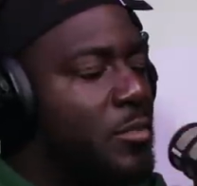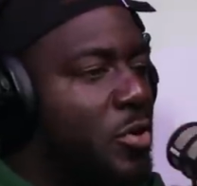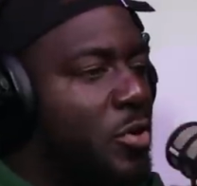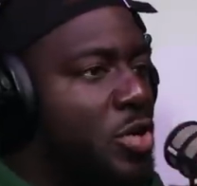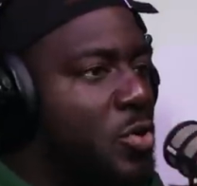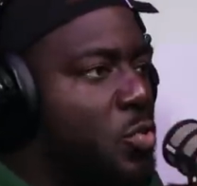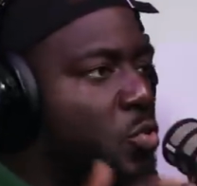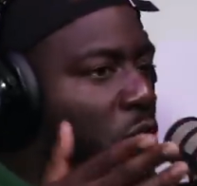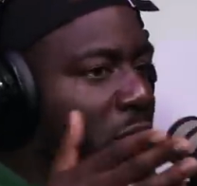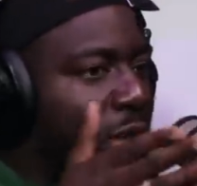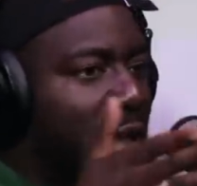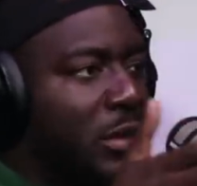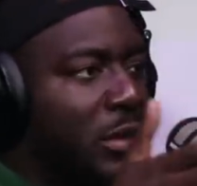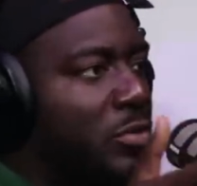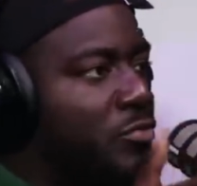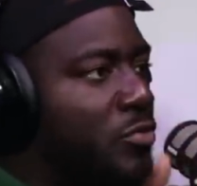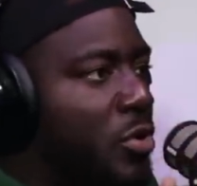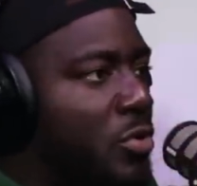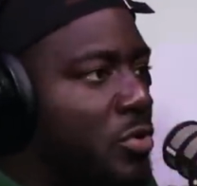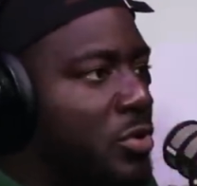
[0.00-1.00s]
Bro, you walk down
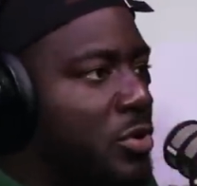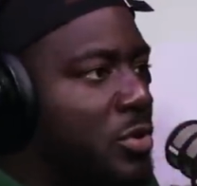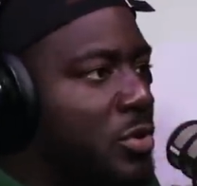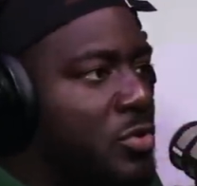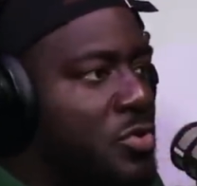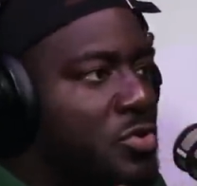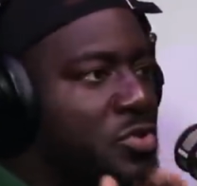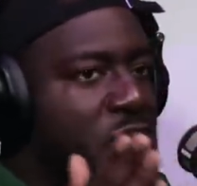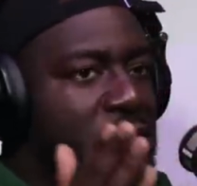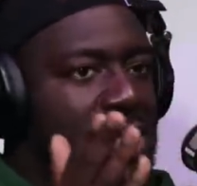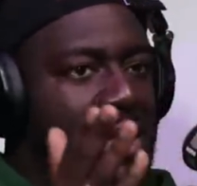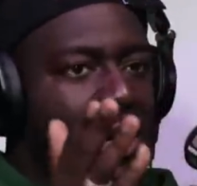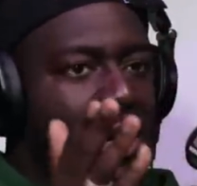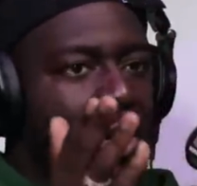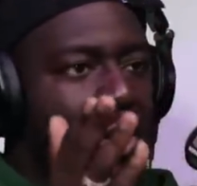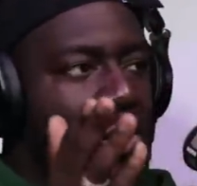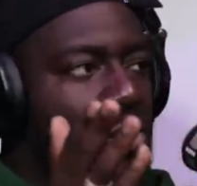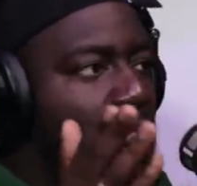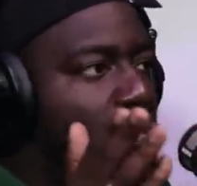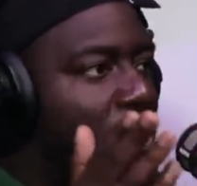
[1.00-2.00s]
the road, you just see an
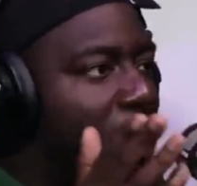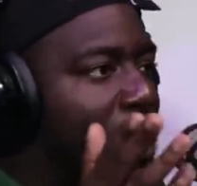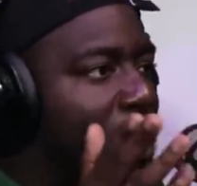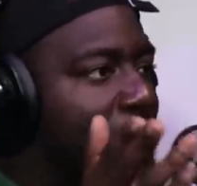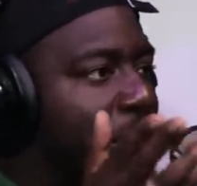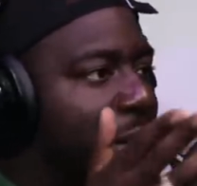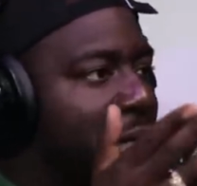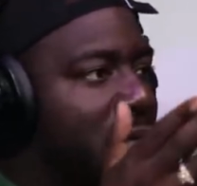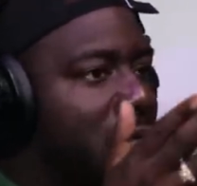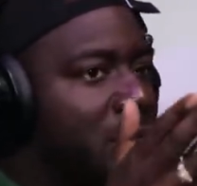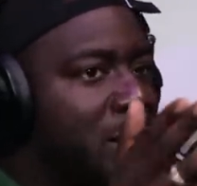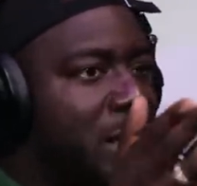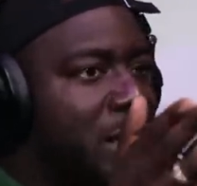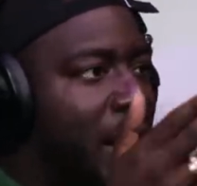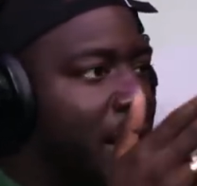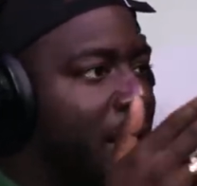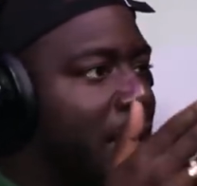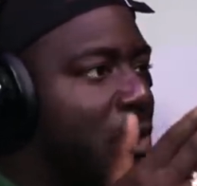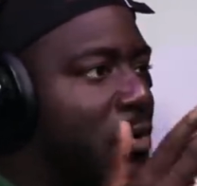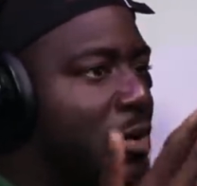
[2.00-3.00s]
old white man and a
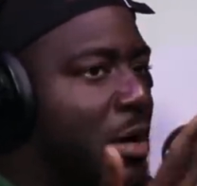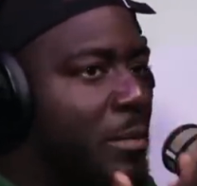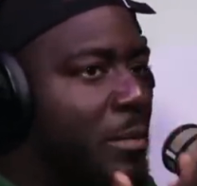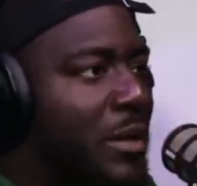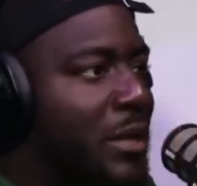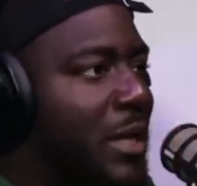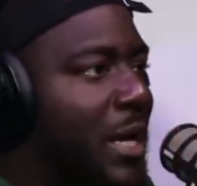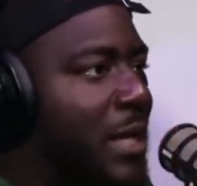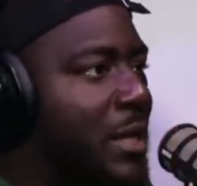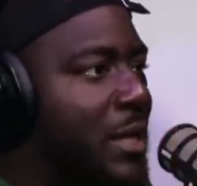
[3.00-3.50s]
Thai girl come out the